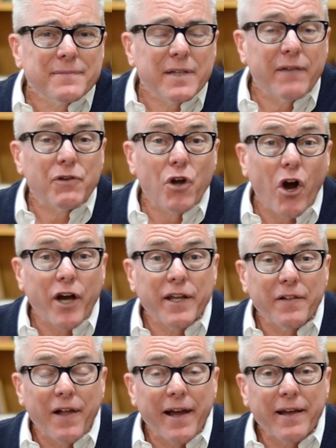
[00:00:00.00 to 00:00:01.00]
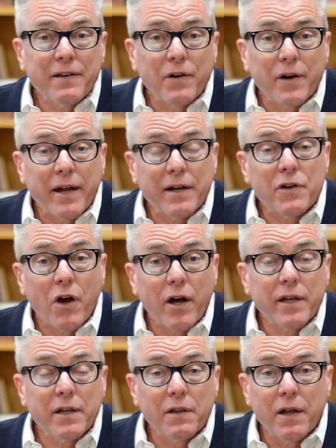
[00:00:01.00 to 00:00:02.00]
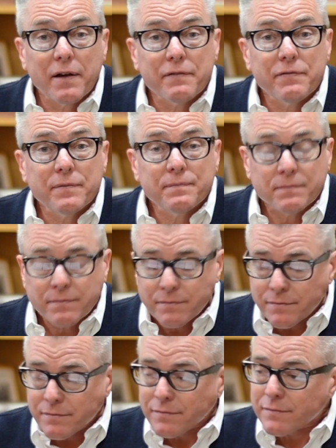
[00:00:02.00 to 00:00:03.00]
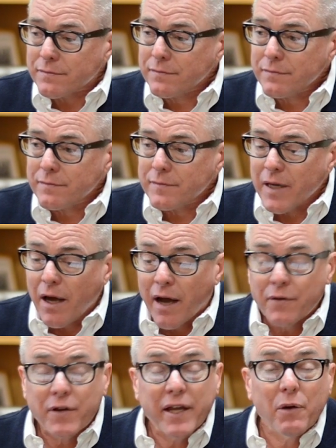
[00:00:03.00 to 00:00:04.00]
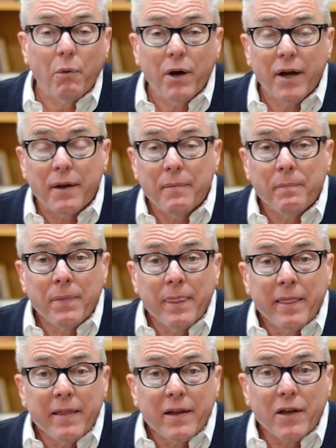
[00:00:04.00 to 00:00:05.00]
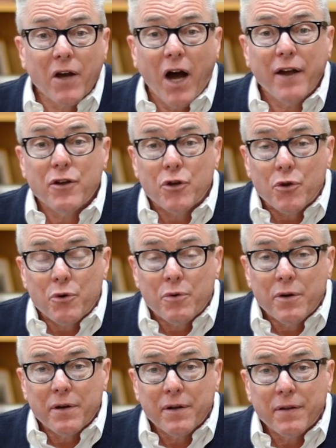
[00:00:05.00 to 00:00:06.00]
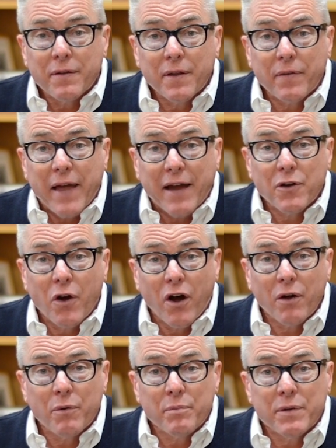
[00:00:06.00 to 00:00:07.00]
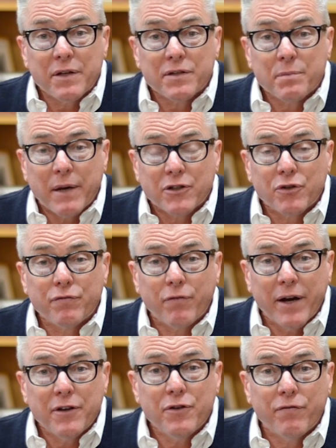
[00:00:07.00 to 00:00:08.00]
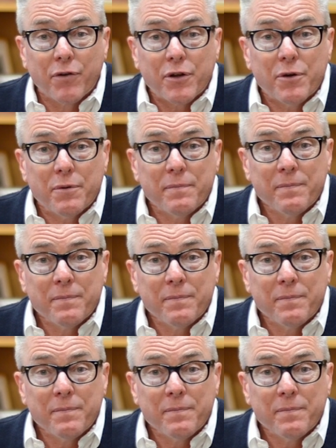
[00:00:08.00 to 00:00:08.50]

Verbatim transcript: have a dog you like or had a dog you love? I'll tell you what, God knew that that dog would be a special friend for you.